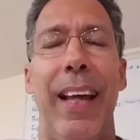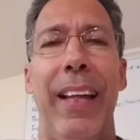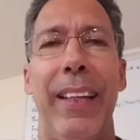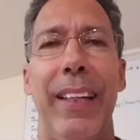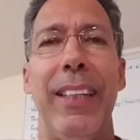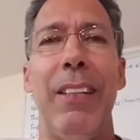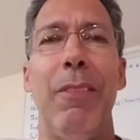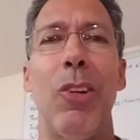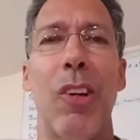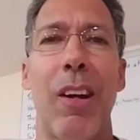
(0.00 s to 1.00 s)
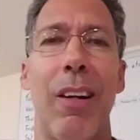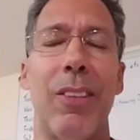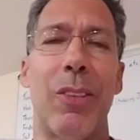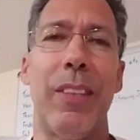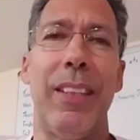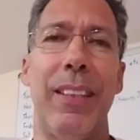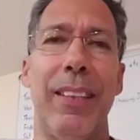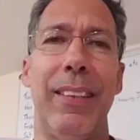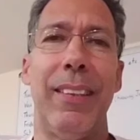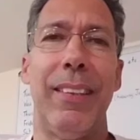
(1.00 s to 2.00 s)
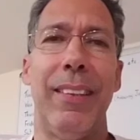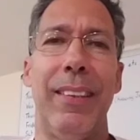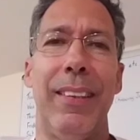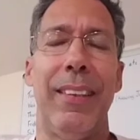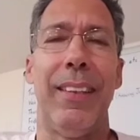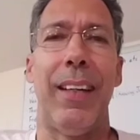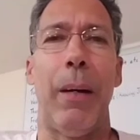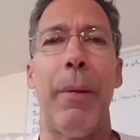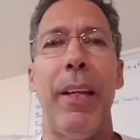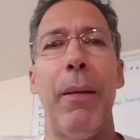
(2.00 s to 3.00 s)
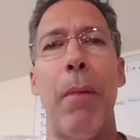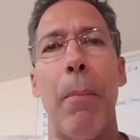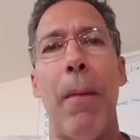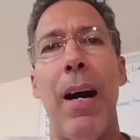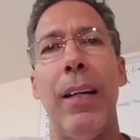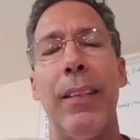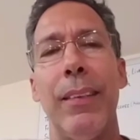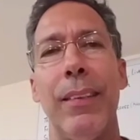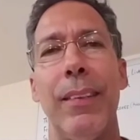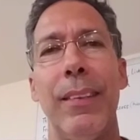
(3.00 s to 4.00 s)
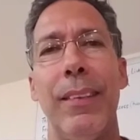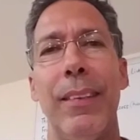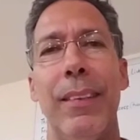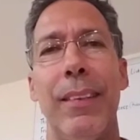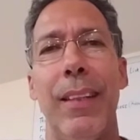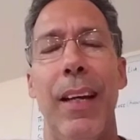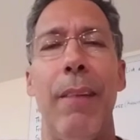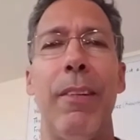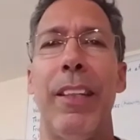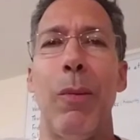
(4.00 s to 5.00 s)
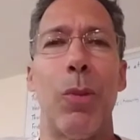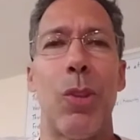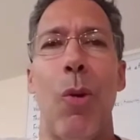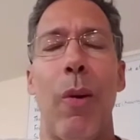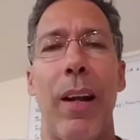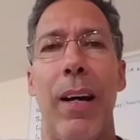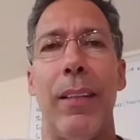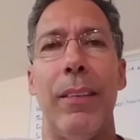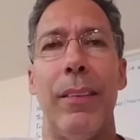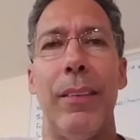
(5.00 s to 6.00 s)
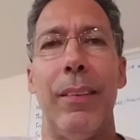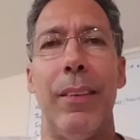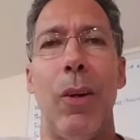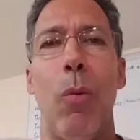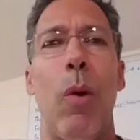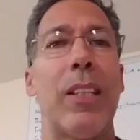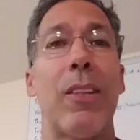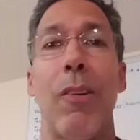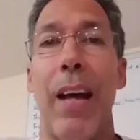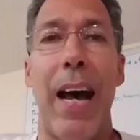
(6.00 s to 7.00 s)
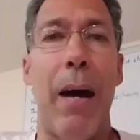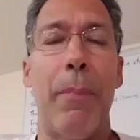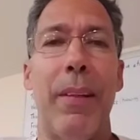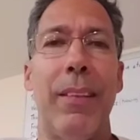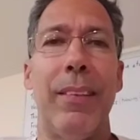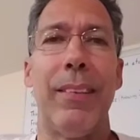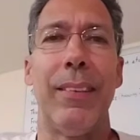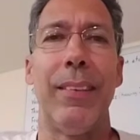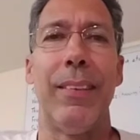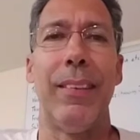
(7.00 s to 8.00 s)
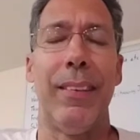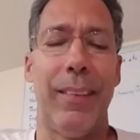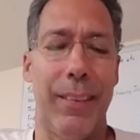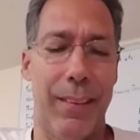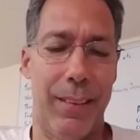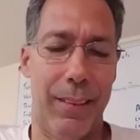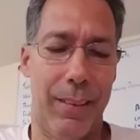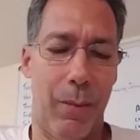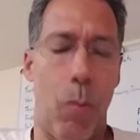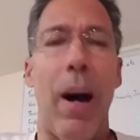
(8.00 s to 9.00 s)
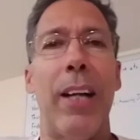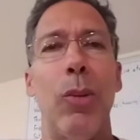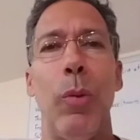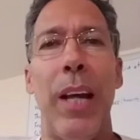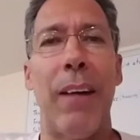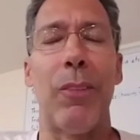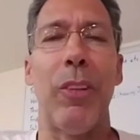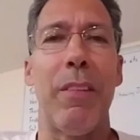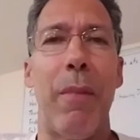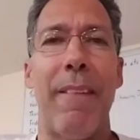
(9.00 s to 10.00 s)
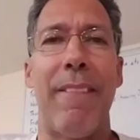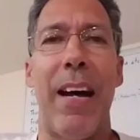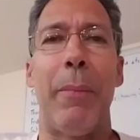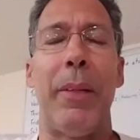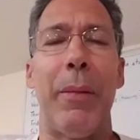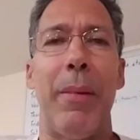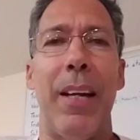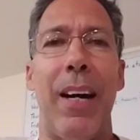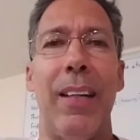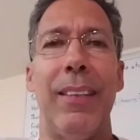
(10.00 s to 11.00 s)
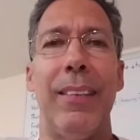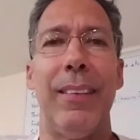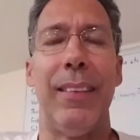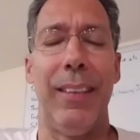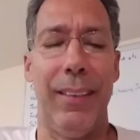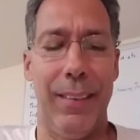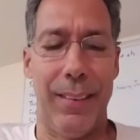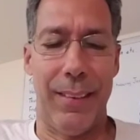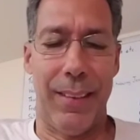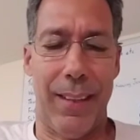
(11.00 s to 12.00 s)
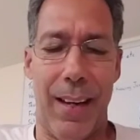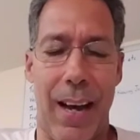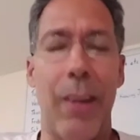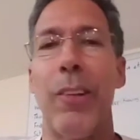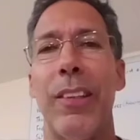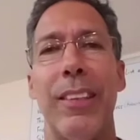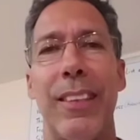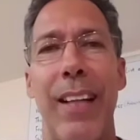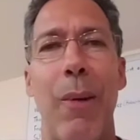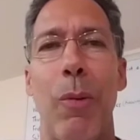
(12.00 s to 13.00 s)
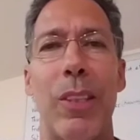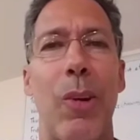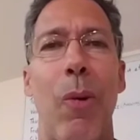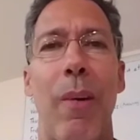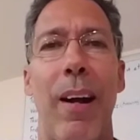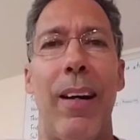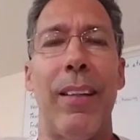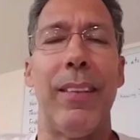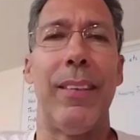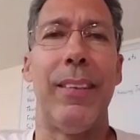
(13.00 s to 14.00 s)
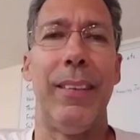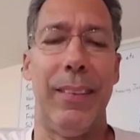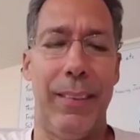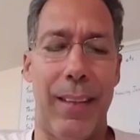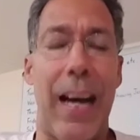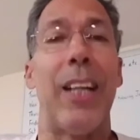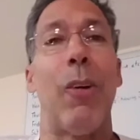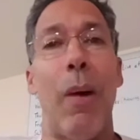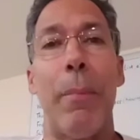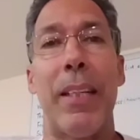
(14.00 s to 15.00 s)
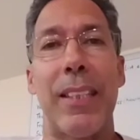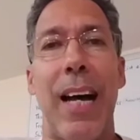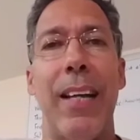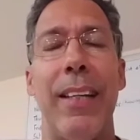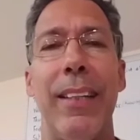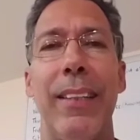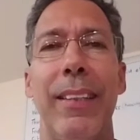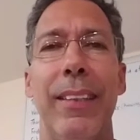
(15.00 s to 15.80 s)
and leave your country. I mean, in my mind, everything was going on. What's going to happen? Why do we have to leave my family behind? I don't understand what's going on. I know I'm excited,